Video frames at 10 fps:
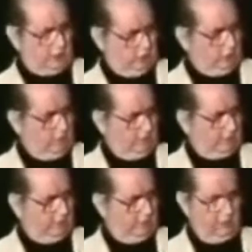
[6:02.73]
to do
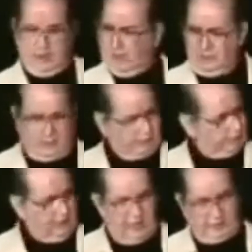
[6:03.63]
business?
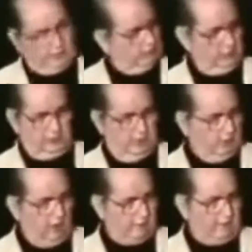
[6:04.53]
That's not
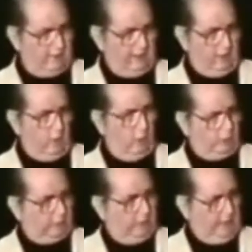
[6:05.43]
lawfully
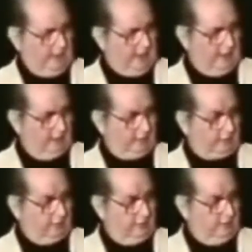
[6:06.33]
what's being asked.
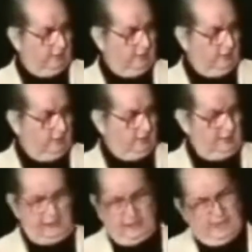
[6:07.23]

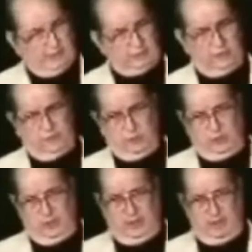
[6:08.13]
They didn't ask you if you
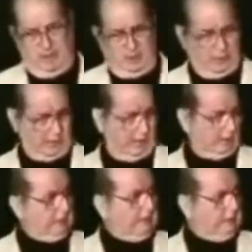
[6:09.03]
were in
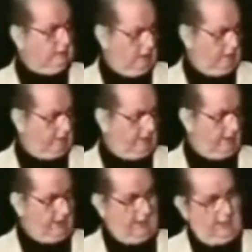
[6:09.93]
America lawfully.
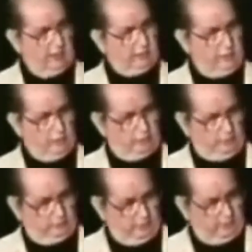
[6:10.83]
They asked you a
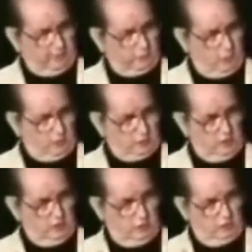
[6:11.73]
specific
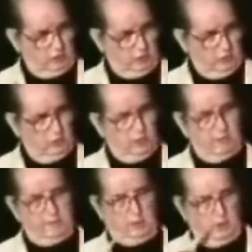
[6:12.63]
question. Are you,
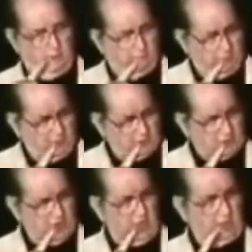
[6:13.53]
of your own
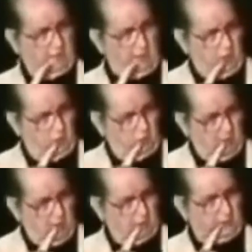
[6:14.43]
volition, out of your own
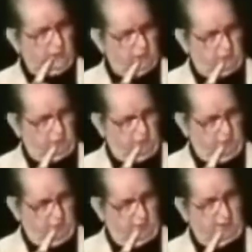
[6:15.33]
mouth,
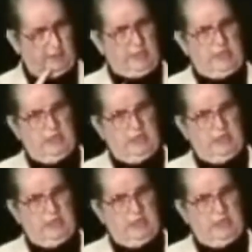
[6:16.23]
testifying